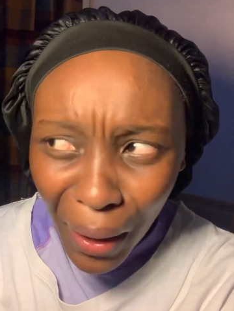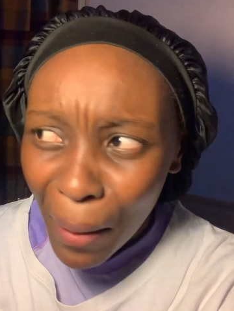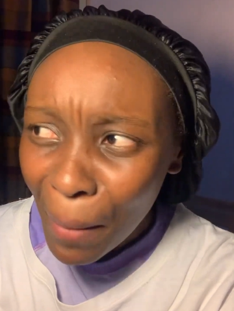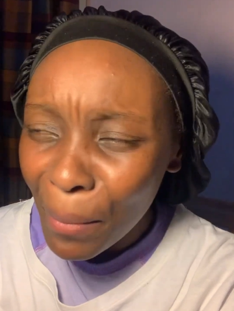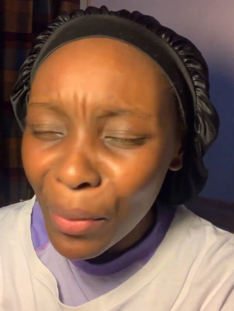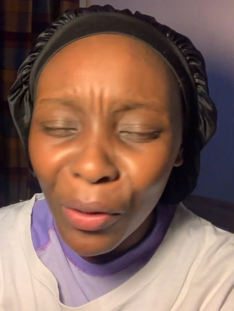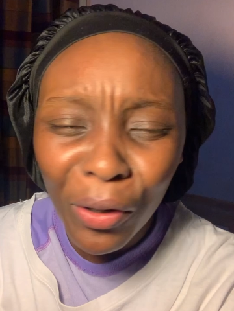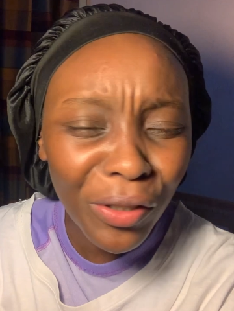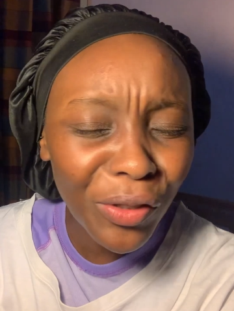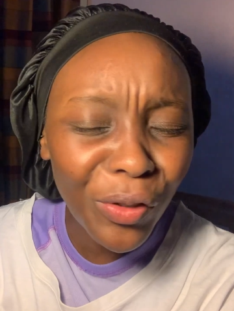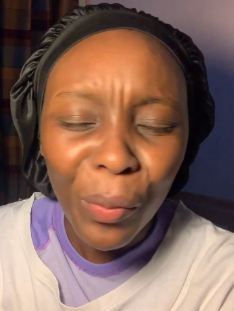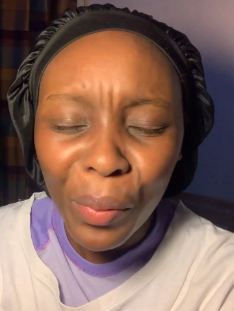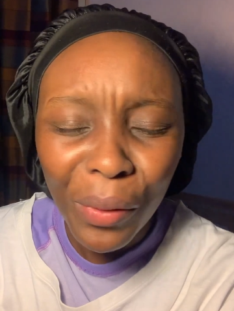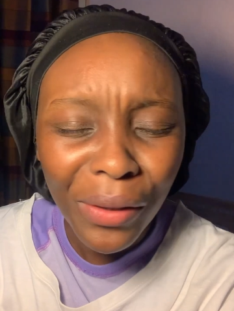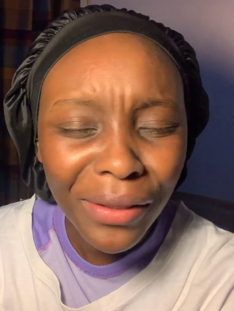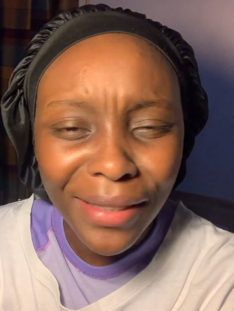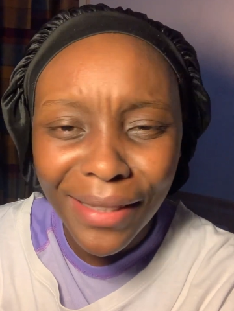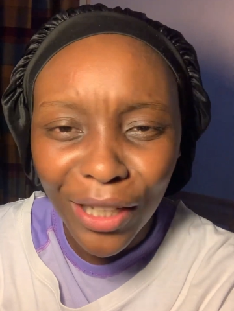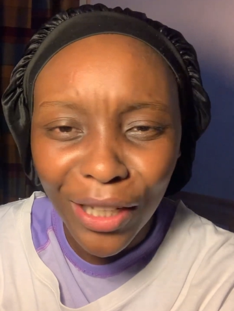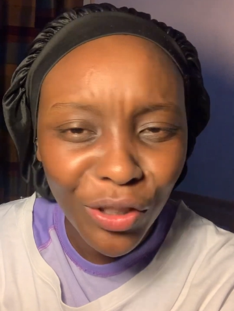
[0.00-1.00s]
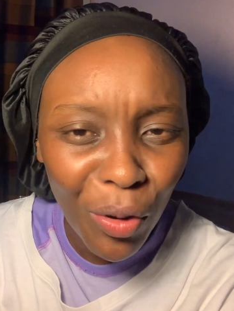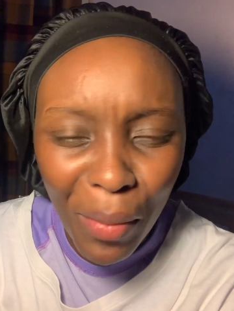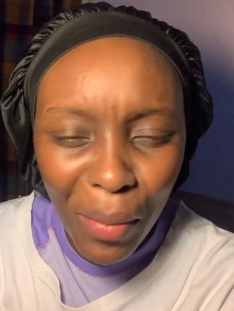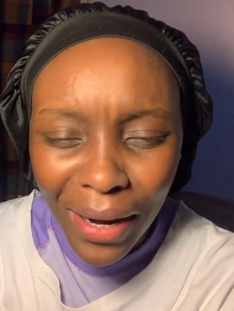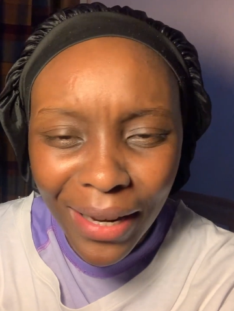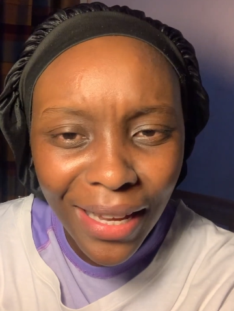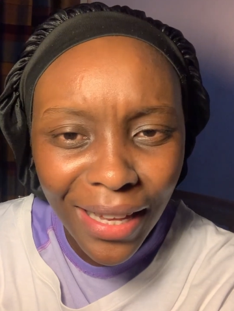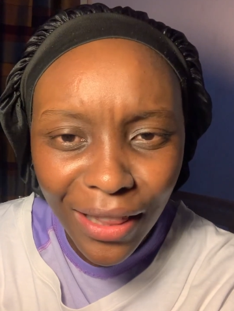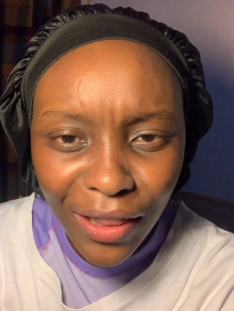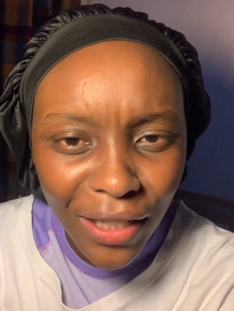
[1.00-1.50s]
Because the person that you're
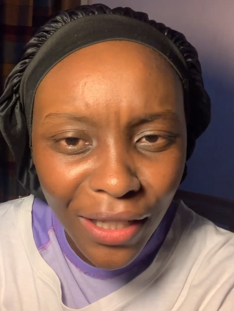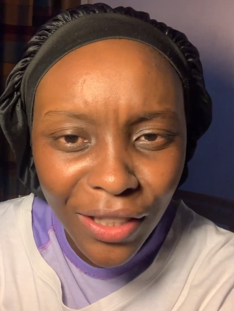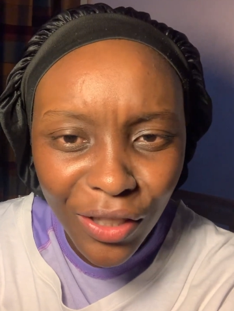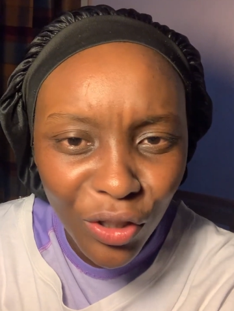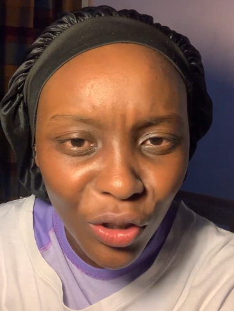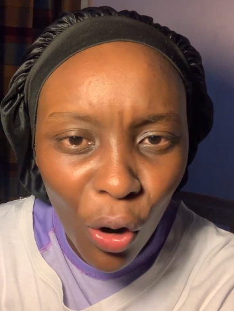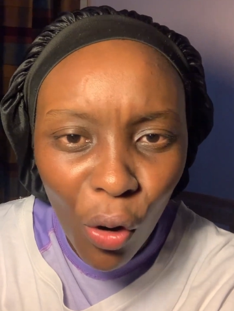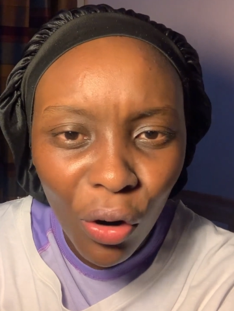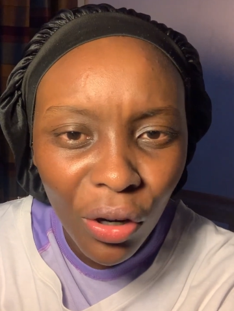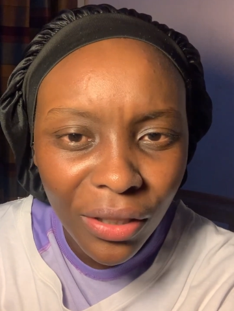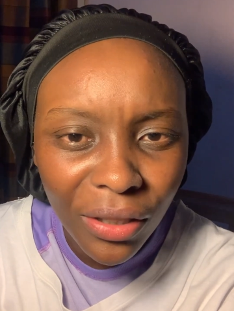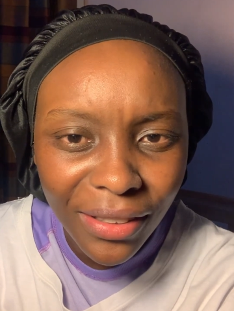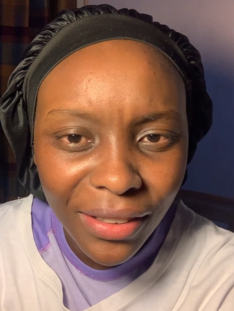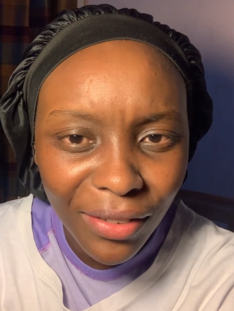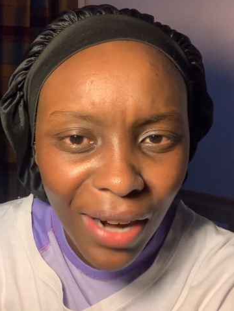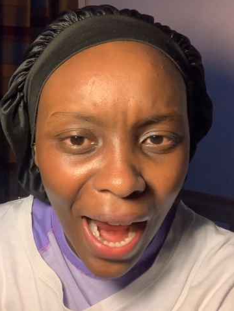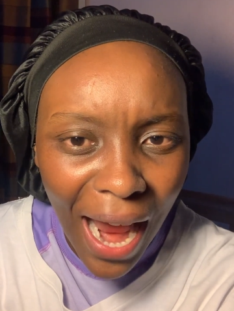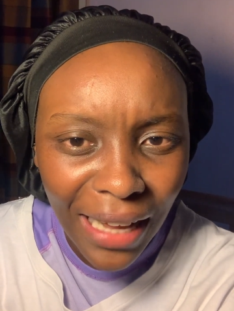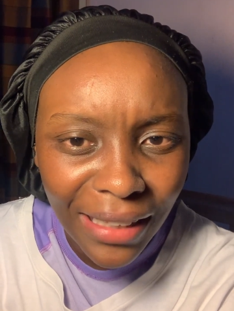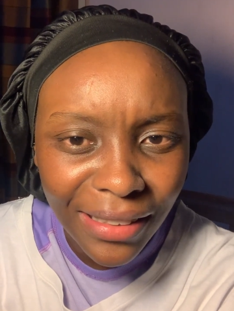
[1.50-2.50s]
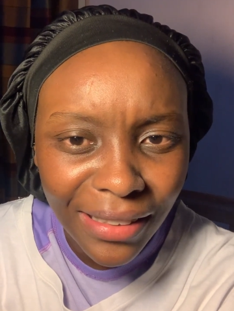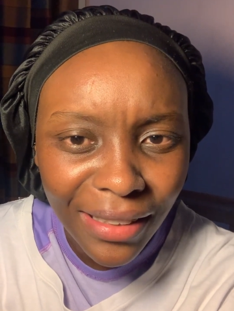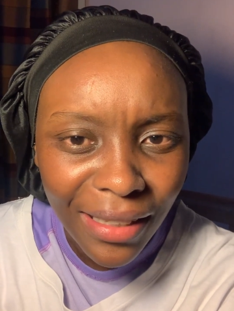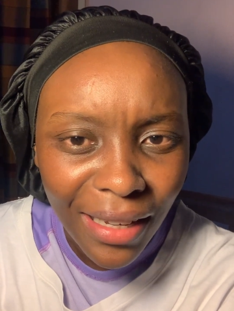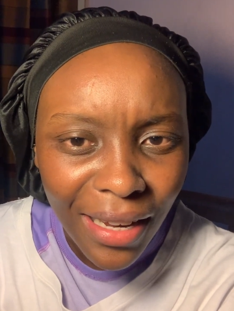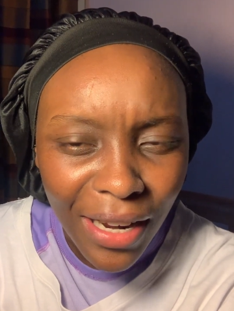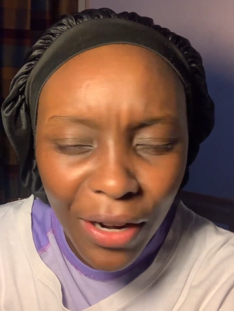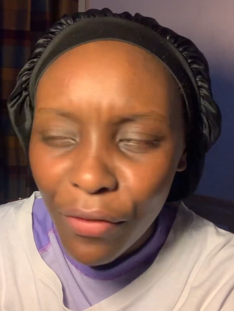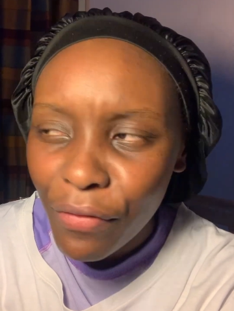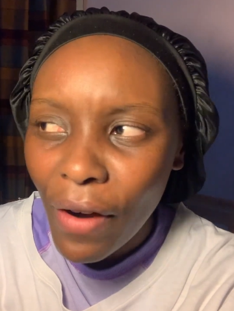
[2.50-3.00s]
making these jokes, right,
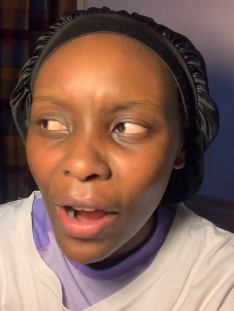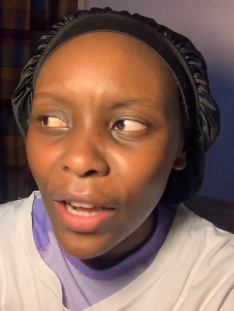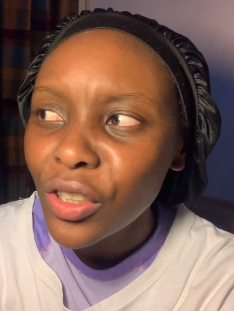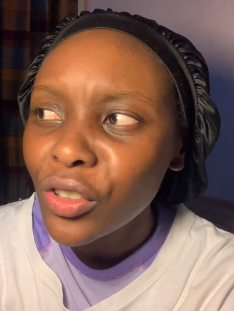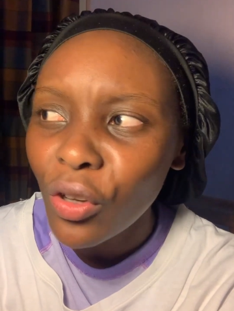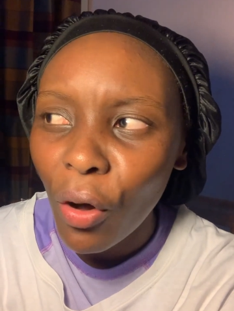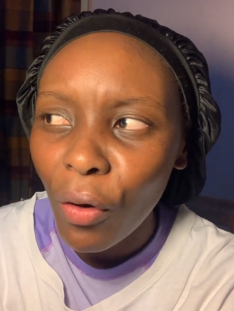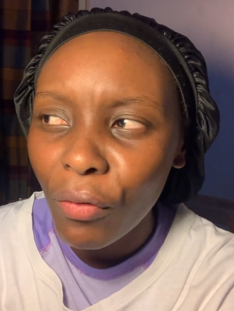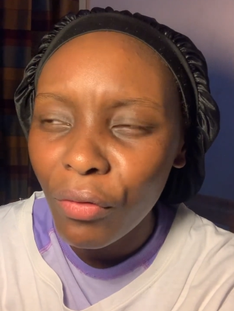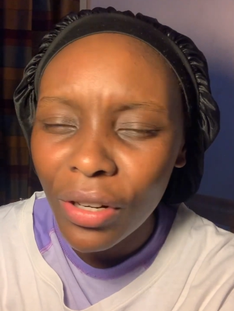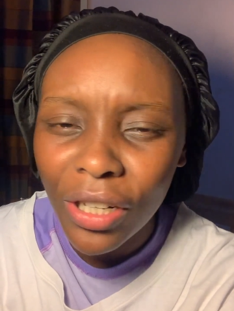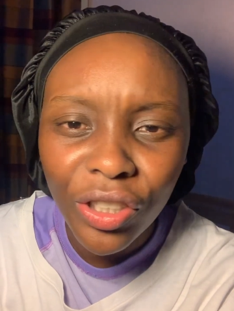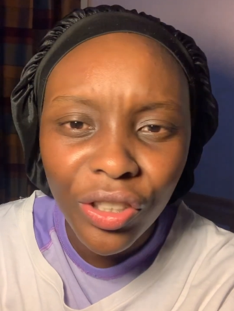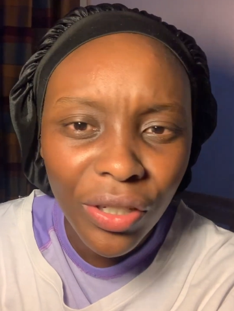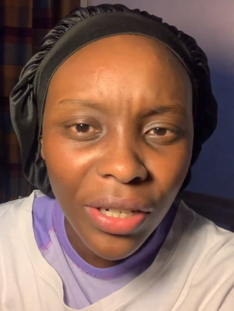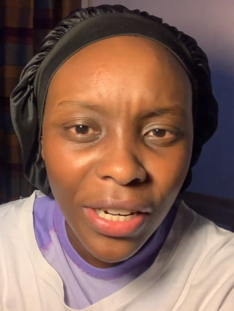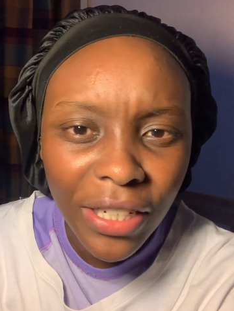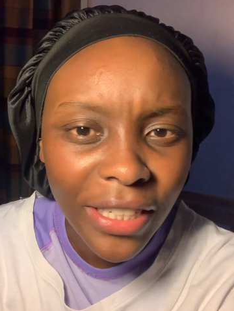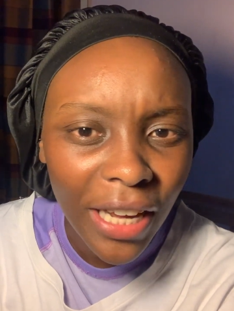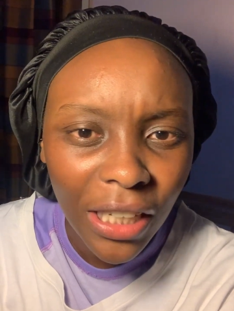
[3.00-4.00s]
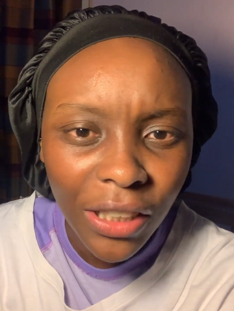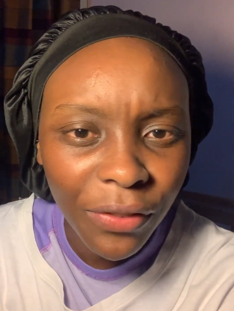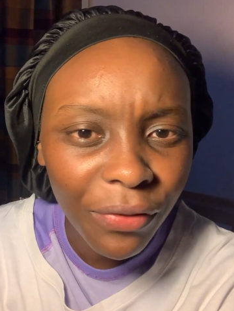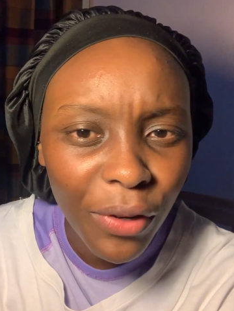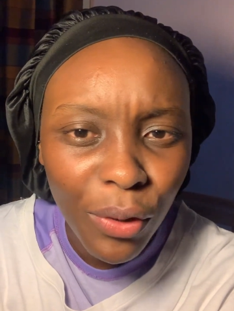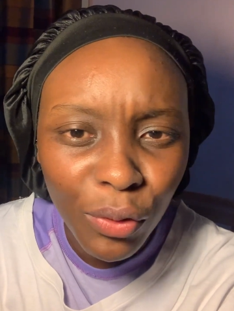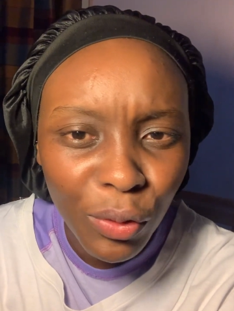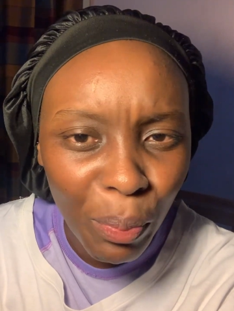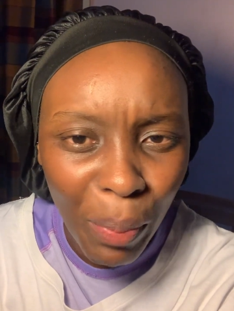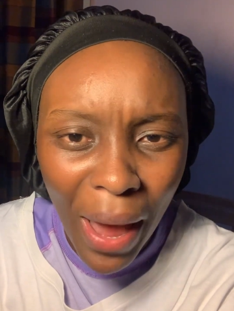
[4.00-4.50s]
in front of literally just
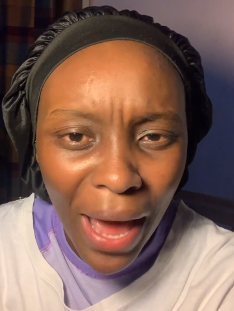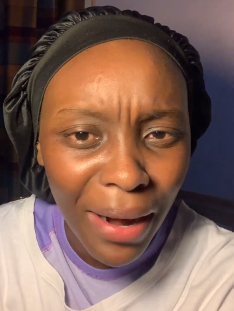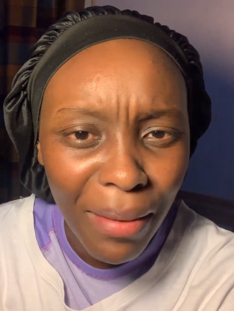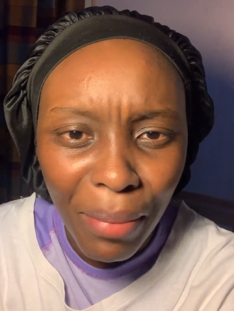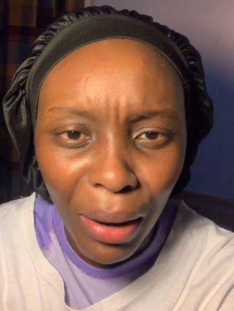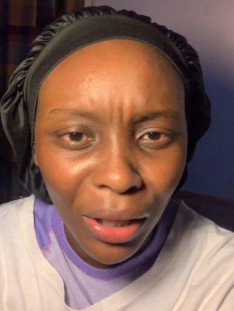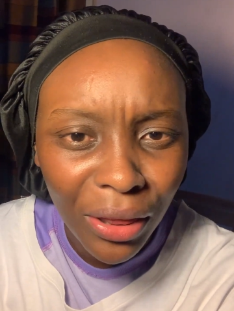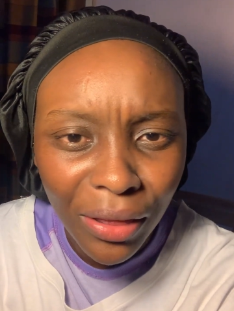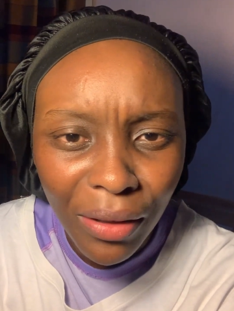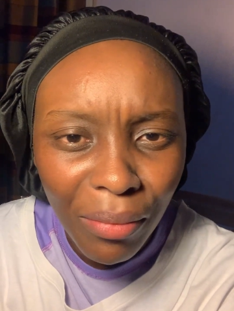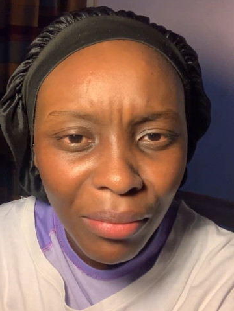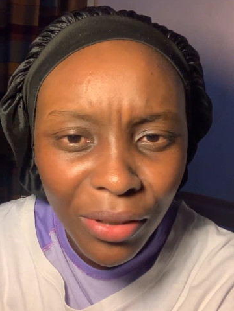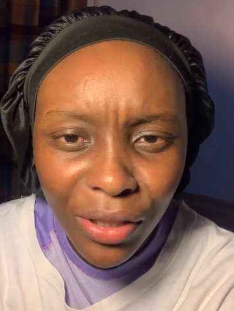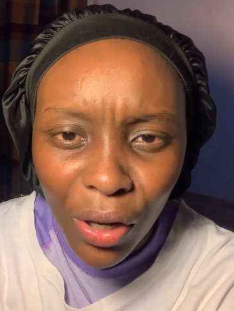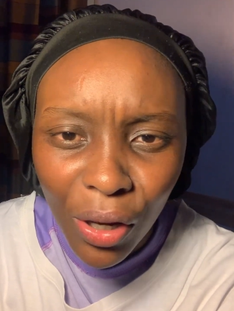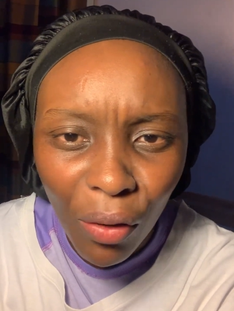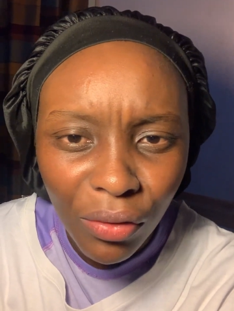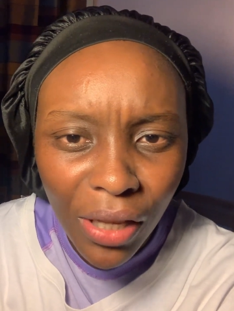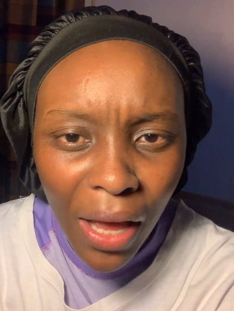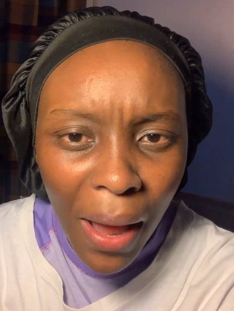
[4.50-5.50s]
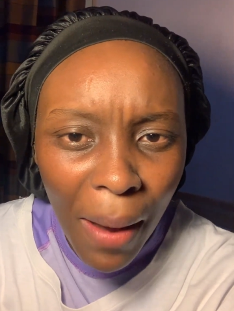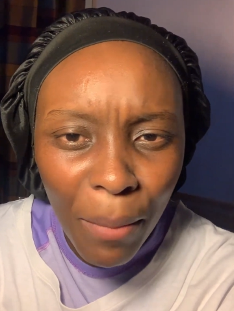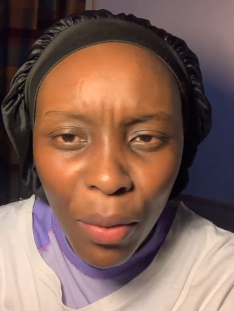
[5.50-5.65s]
feels bad about themselves.